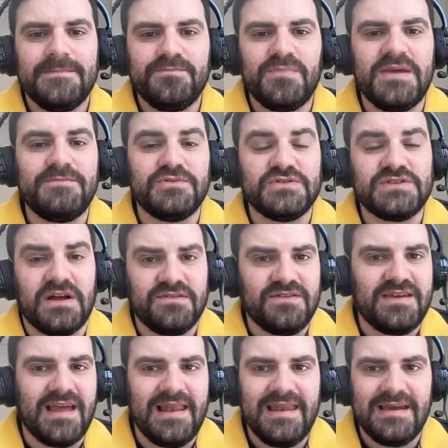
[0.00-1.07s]
people start to
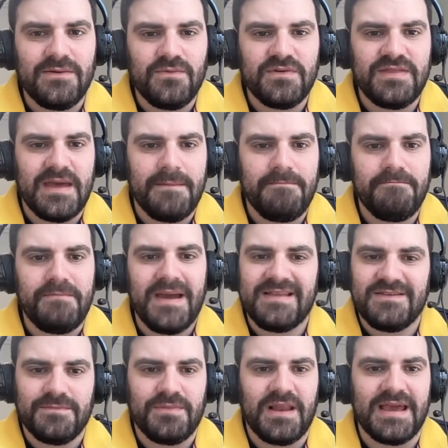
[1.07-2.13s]
get linked with their
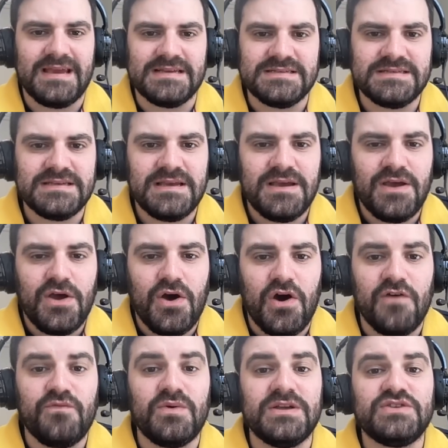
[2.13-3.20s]
better players,
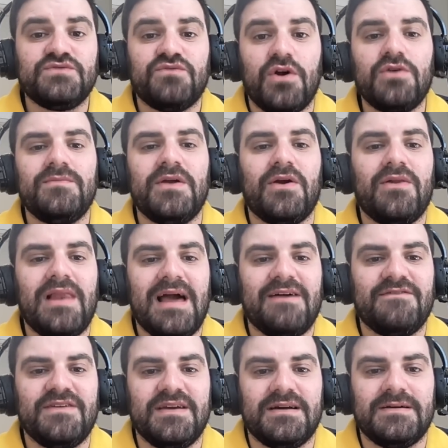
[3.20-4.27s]
of which Romeo
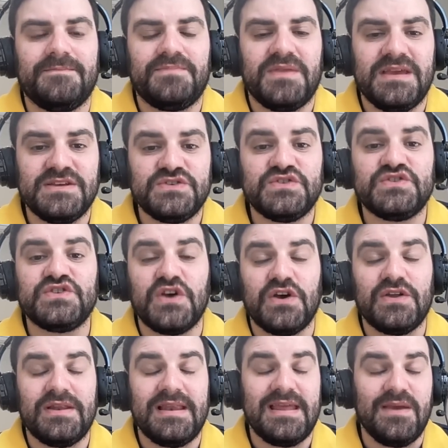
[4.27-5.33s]
Lavia is
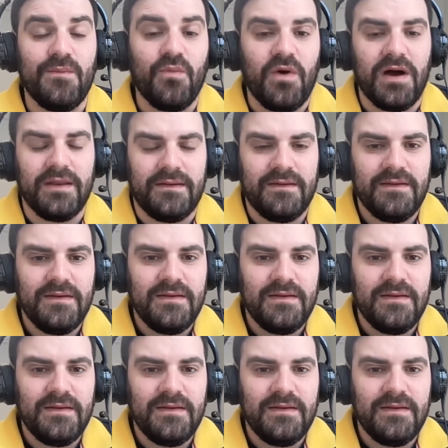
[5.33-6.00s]
certainly one.